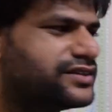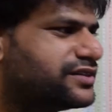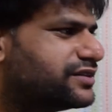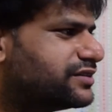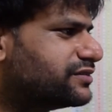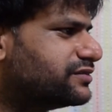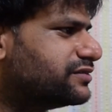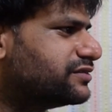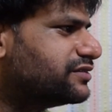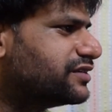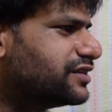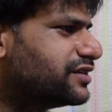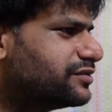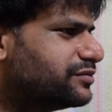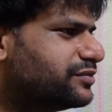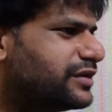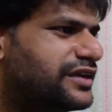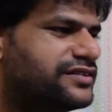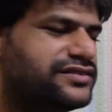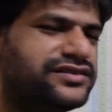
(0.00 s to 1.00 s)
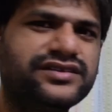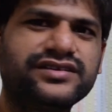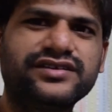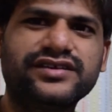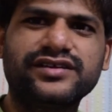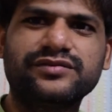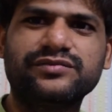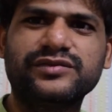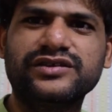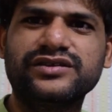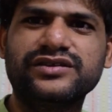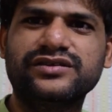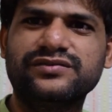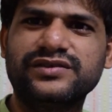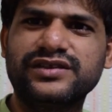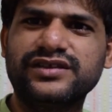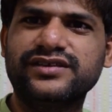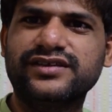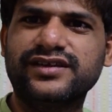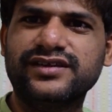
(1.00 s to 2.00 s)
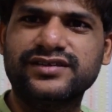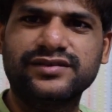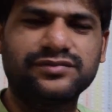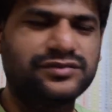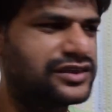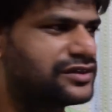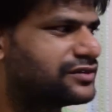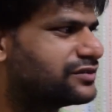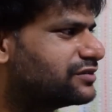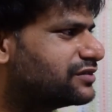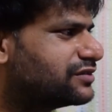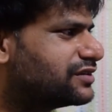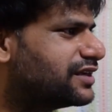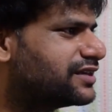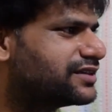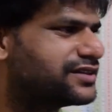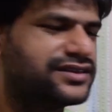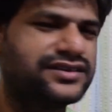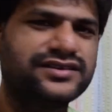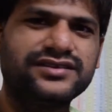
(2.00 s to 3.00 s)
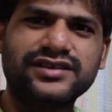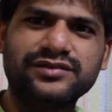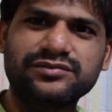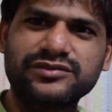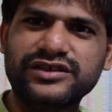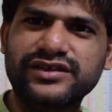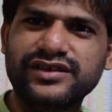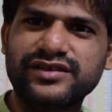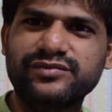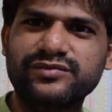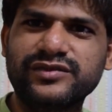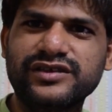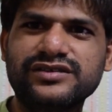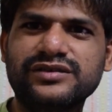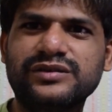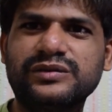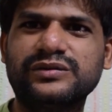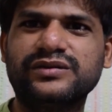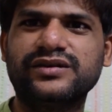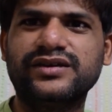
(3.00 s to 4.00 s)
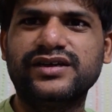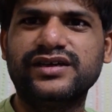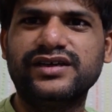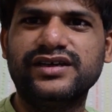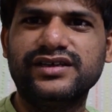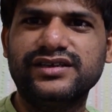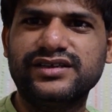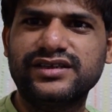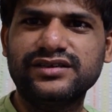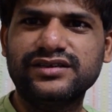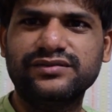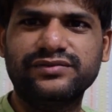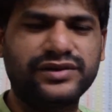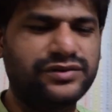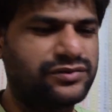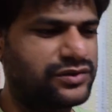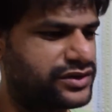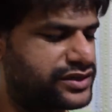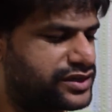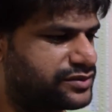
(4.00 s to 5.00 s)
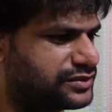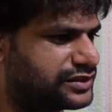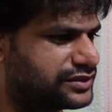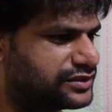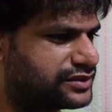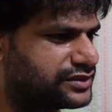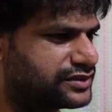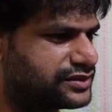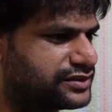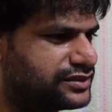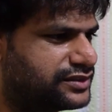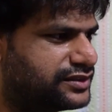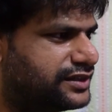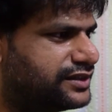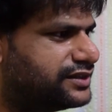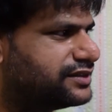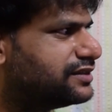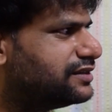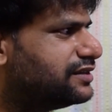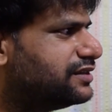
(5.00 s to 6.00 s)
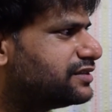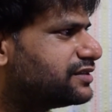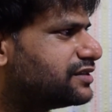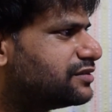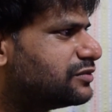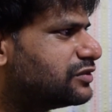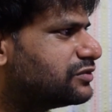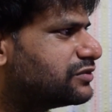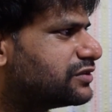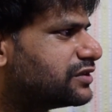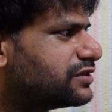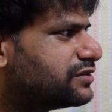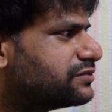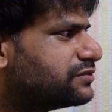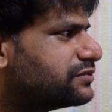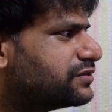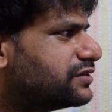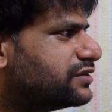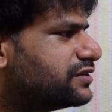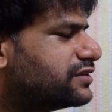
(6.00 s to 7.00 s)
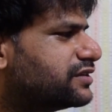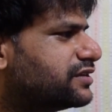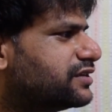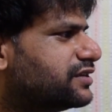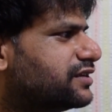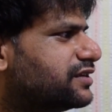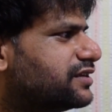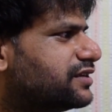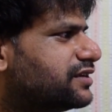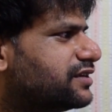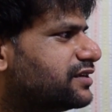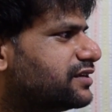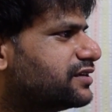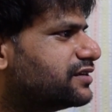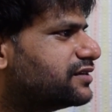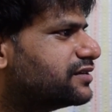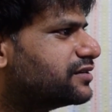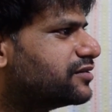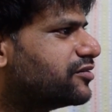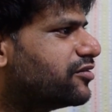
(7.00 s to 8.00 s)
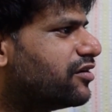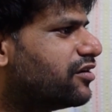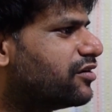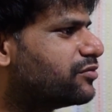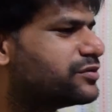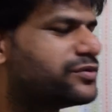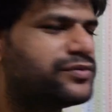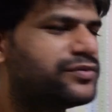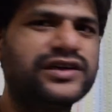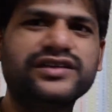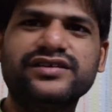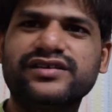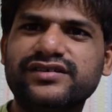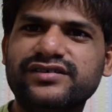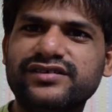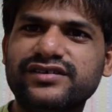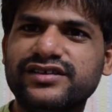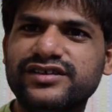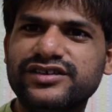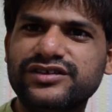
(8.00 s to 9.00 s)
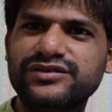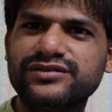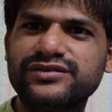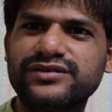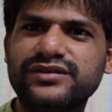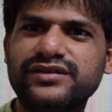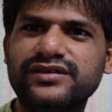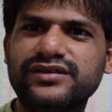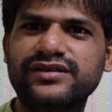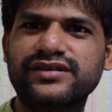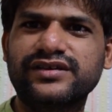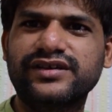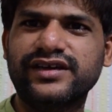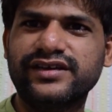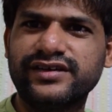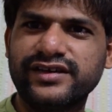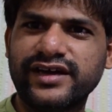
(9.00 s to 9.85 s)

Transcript: into branching statements within the assembly code, like jump statements. So in this way, what happens is there is least amount of optimization issues can